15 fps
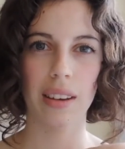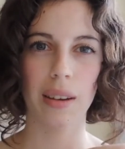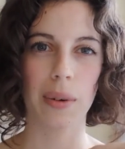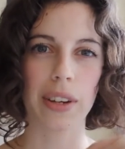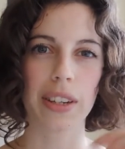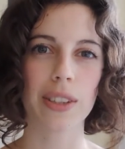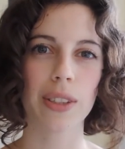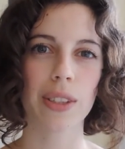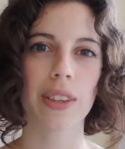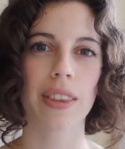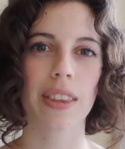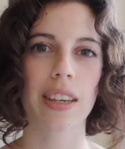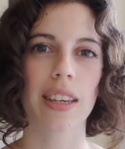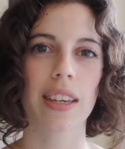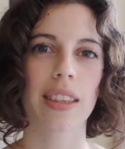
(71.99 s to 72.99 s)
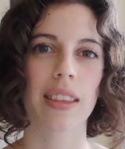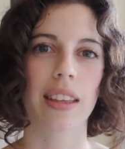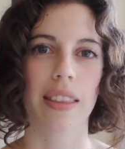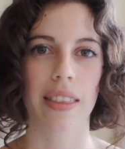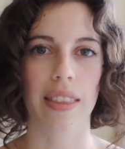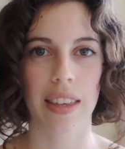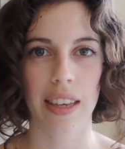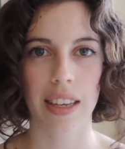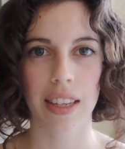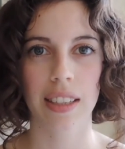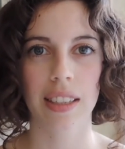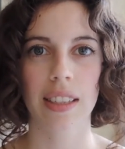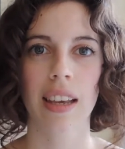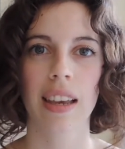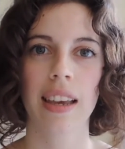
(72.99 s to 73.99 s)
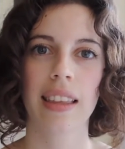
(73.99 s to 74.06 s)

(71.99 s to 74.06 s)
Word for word: We're used to thinking that things